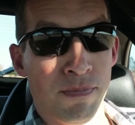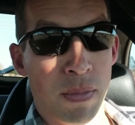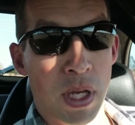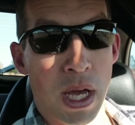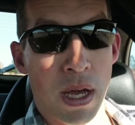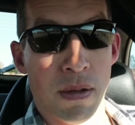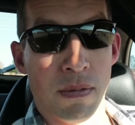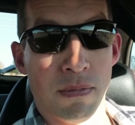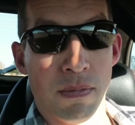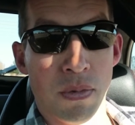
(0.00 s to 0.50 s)

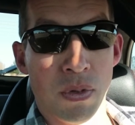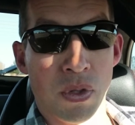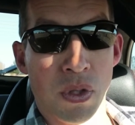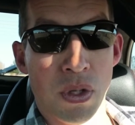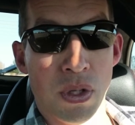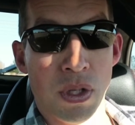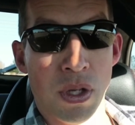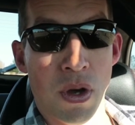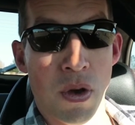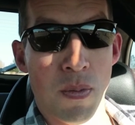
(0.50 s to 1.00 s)
yeah, it was
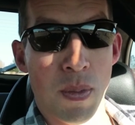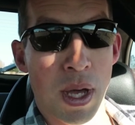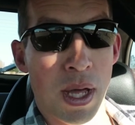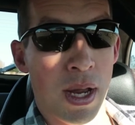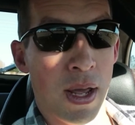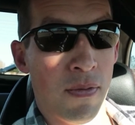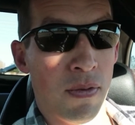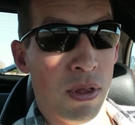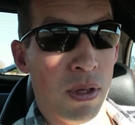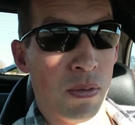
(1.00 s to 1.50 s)
good to go, man.
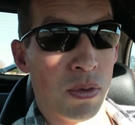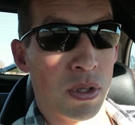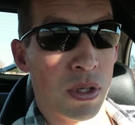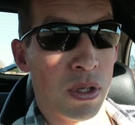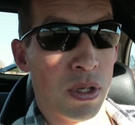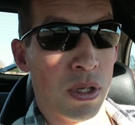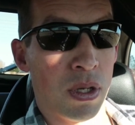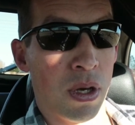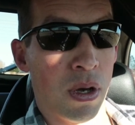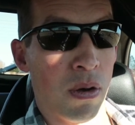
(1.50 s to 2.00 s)
Everything was
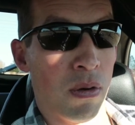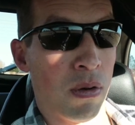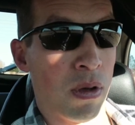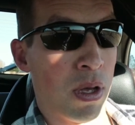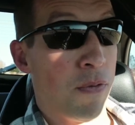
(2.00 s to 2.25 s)
good to go.